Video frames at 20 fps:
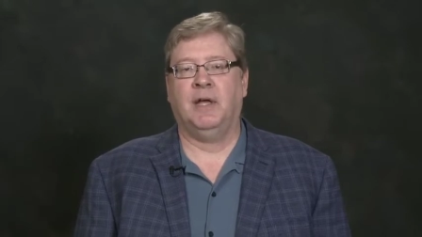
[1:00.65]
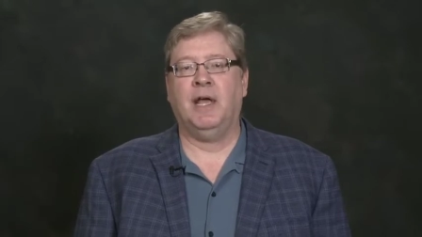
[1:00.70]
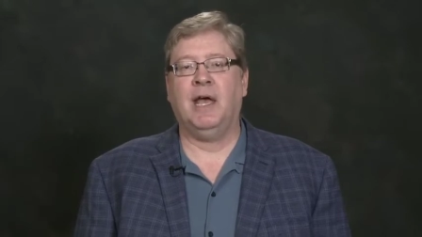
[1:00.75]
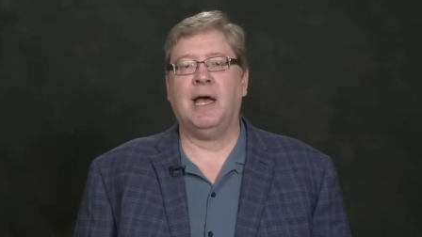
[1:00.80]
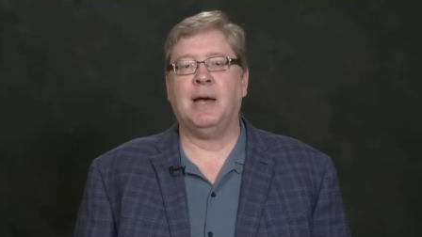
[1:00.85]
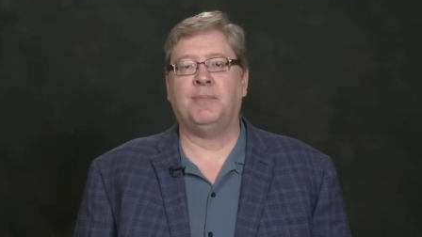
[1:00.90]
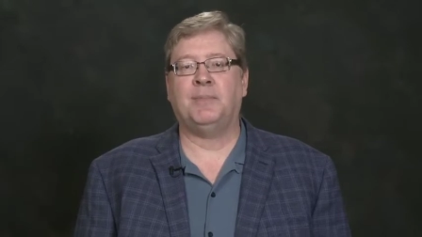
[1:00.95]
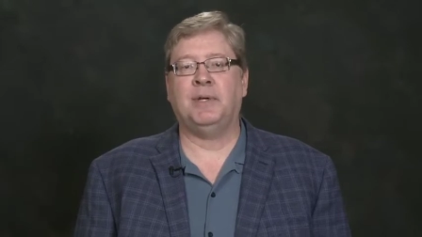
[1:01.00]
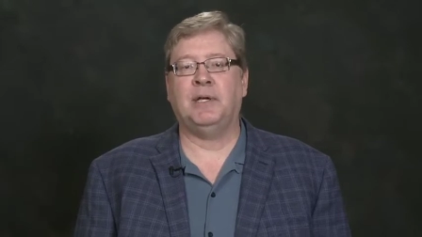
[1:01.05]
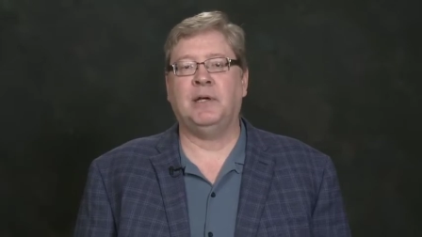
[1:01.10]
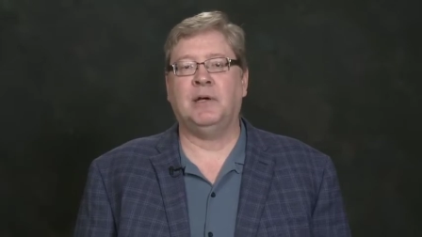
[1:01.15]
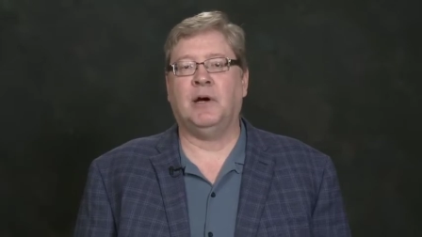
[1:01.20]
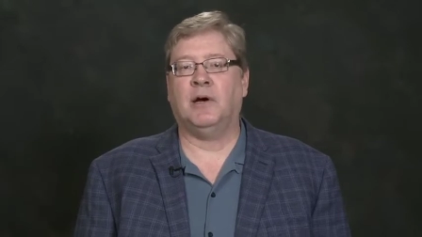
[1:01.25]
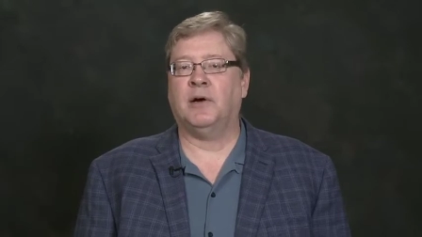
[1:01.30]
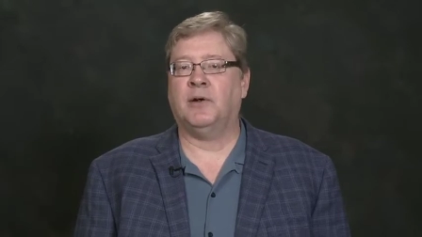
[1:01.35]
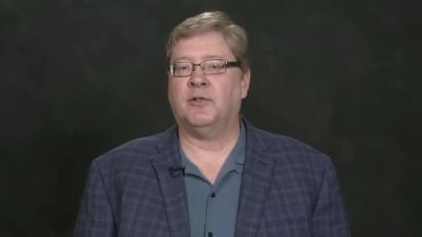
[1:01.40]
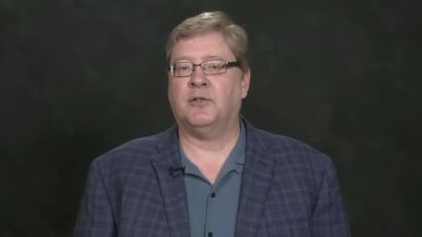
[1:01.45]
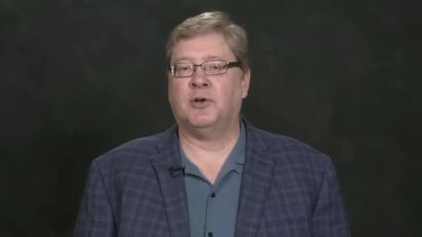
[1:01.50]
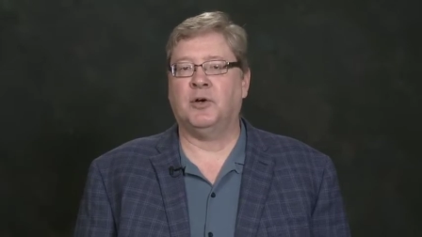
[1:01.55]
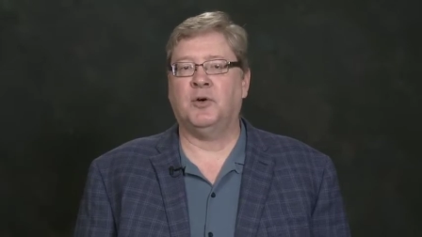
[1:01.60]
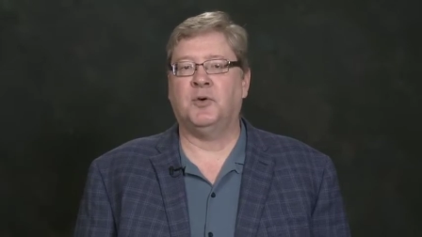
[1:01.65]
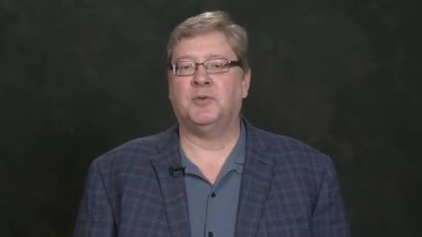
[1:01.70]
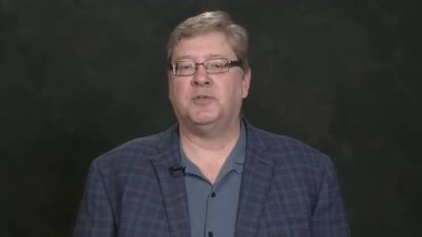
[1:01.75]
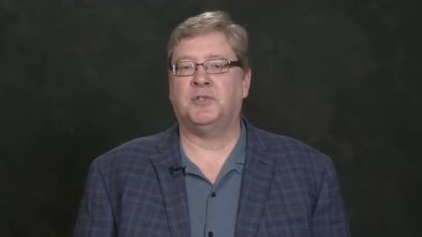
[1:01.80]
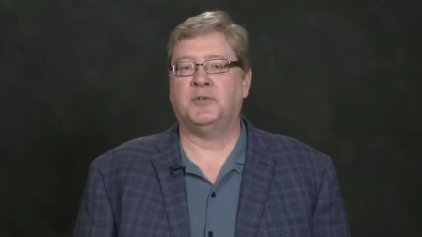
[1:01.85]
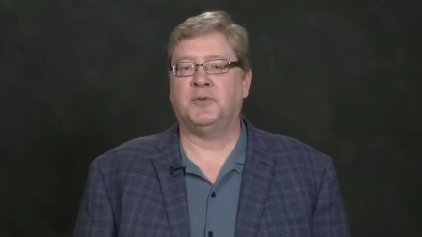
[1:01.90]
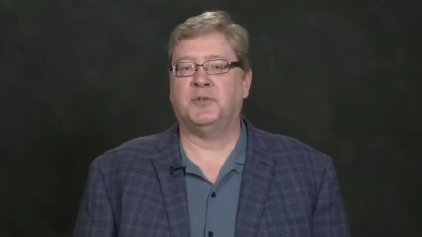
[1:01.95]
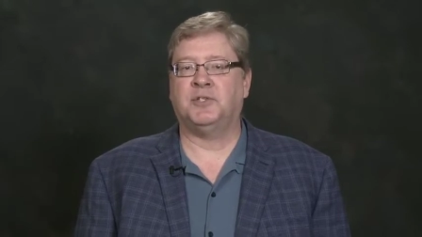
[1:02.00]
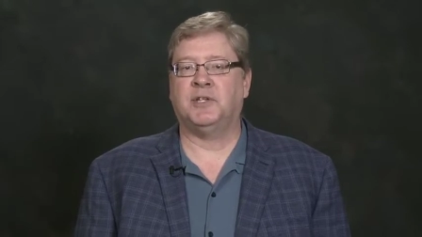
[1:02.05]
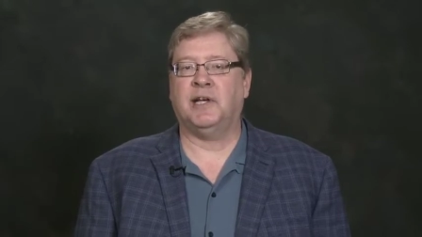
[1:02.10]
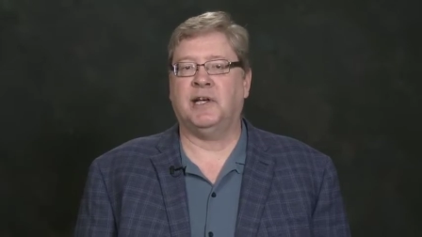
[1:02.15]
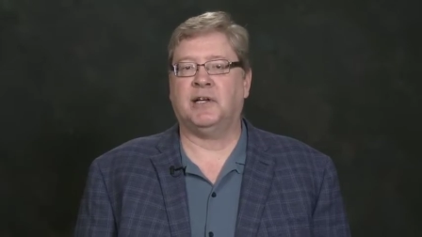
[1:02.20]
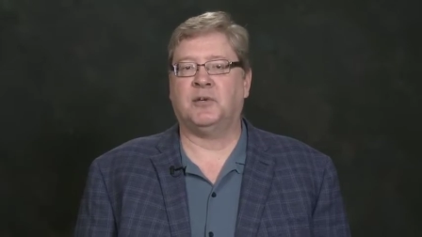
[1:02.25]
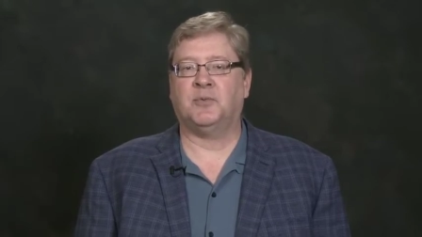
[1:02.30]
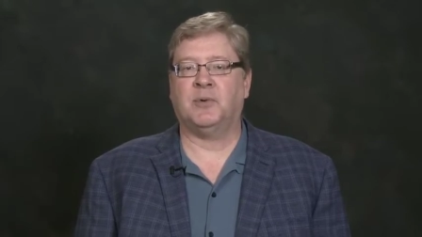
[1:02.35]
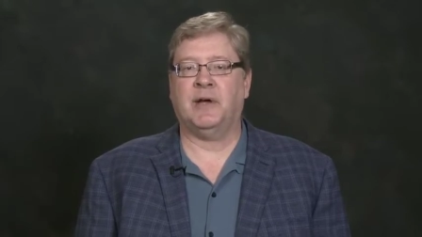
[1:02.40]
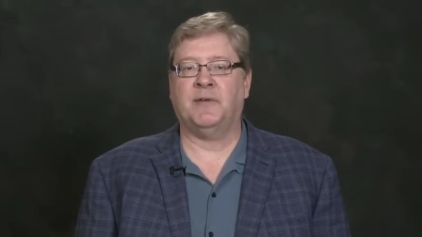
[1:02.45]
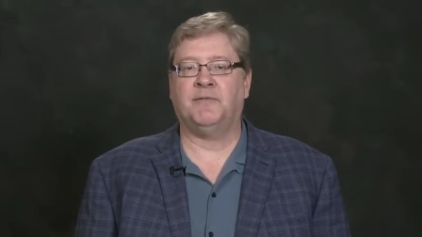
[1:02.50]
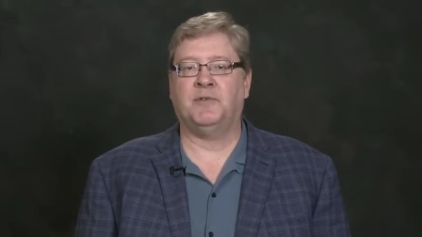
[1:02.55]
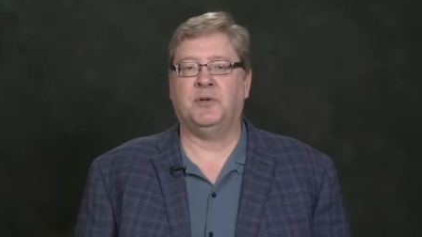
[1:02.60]
Happy are those who take
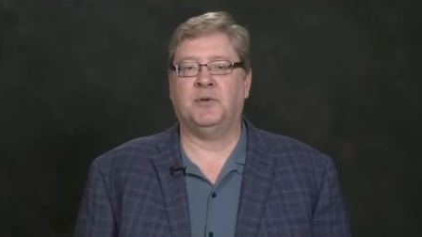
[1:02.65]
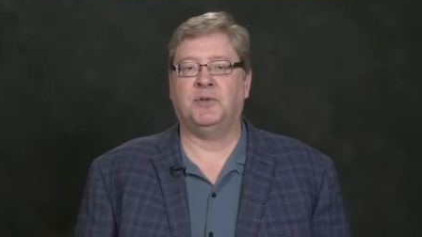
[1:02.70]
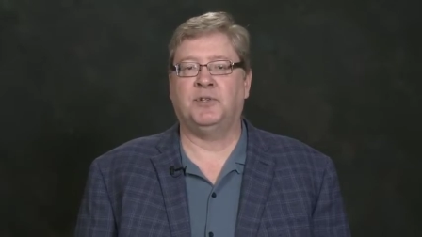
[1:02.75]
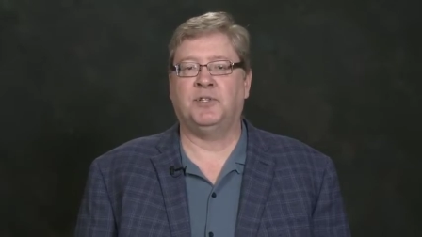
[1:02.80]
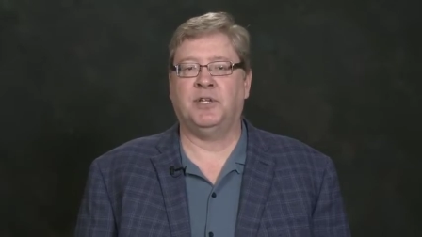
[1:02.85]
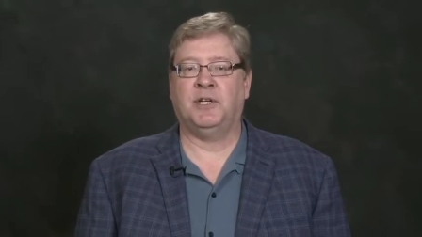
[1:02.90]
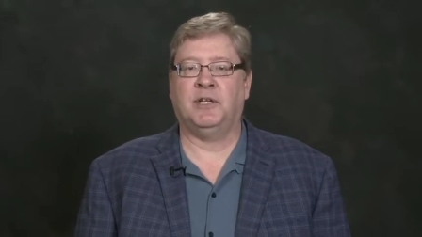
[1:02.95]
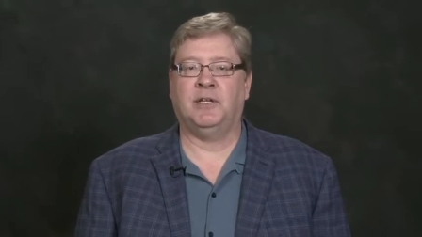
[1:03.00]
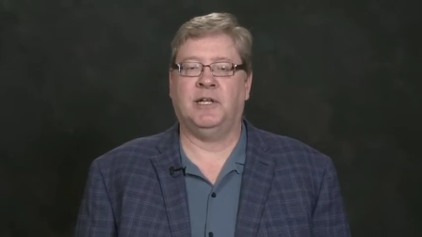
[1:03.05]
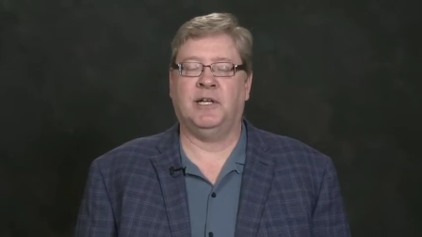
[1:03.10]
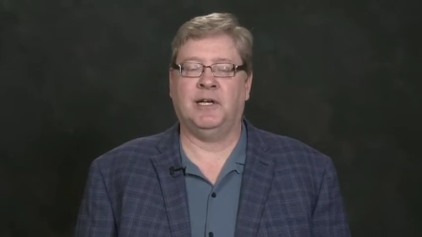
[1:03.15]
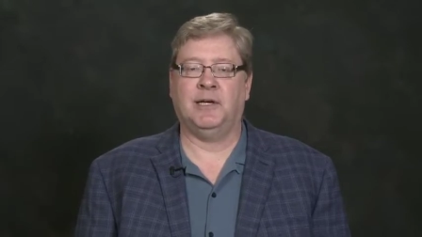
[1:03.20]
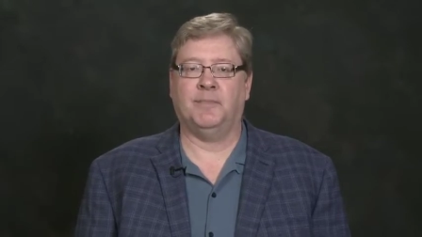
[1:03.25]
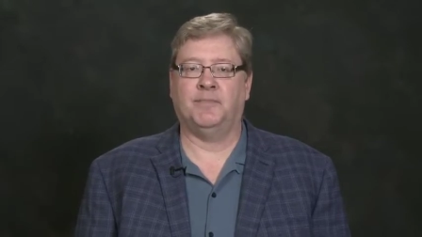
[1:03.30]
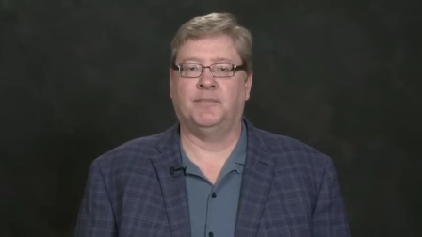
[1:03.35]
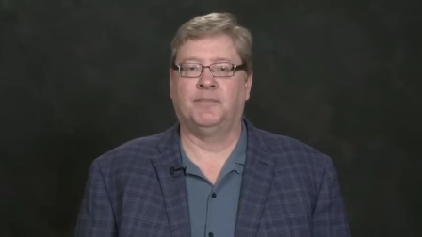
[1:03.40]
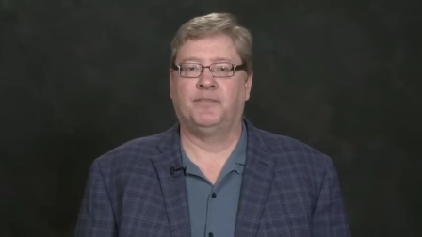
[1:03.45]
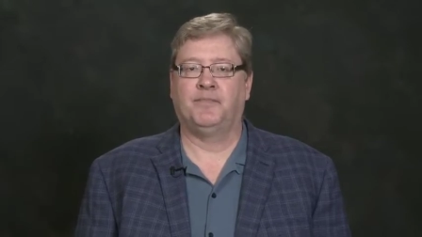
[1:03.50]
refuge in him.